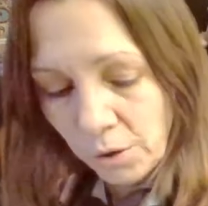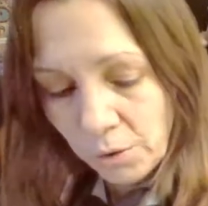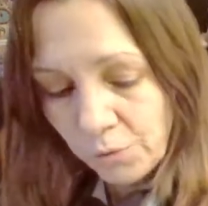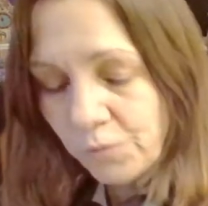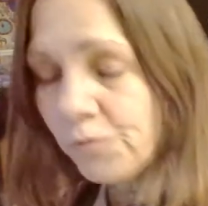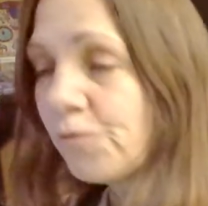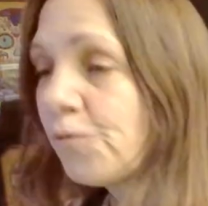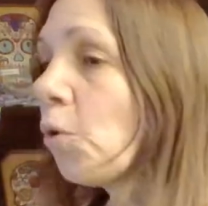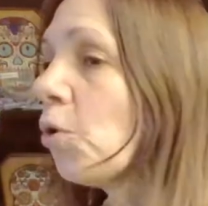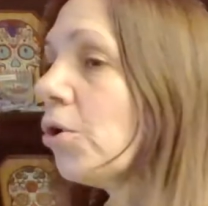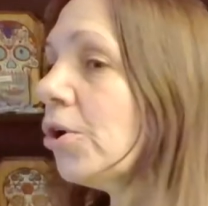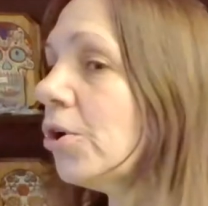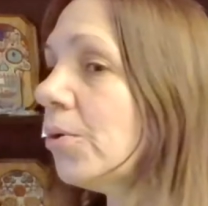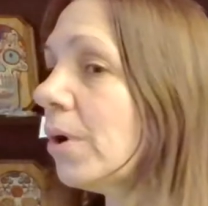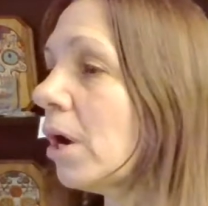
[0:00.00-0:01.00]

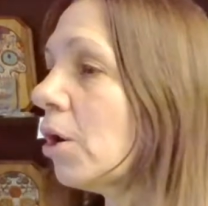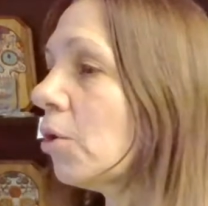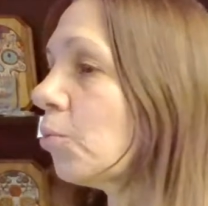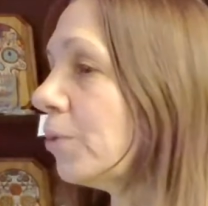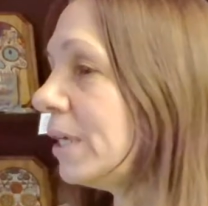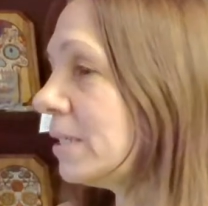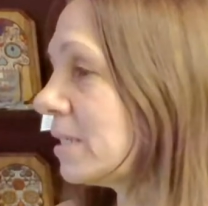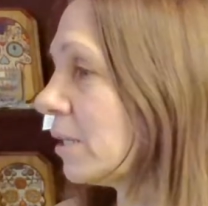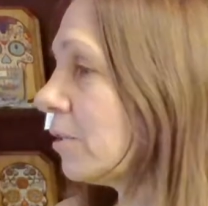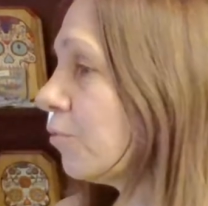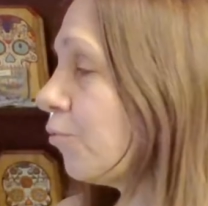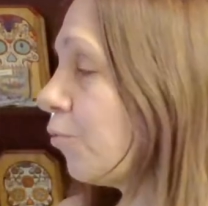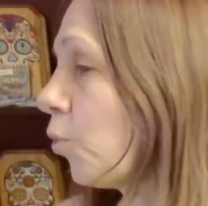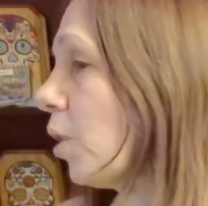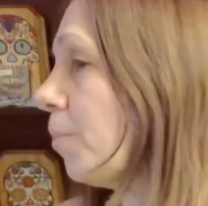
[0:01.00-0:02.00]
for a reason,
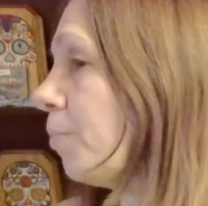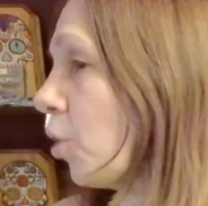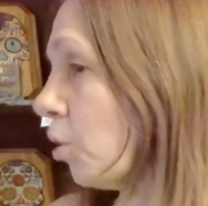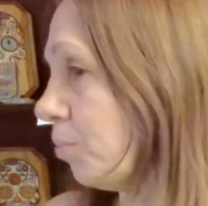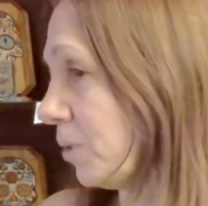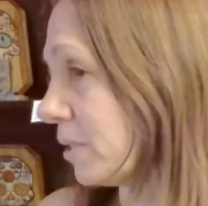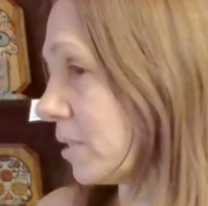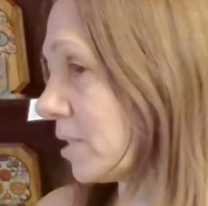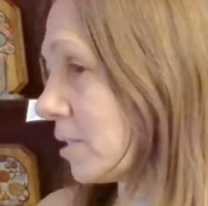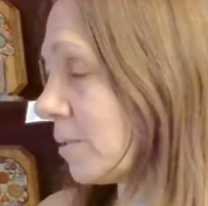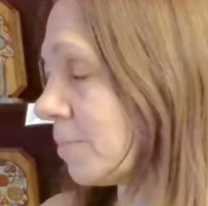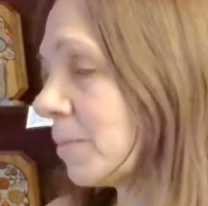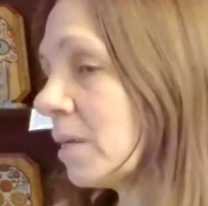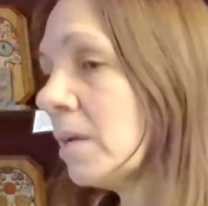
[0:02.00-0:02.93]
for a purpose.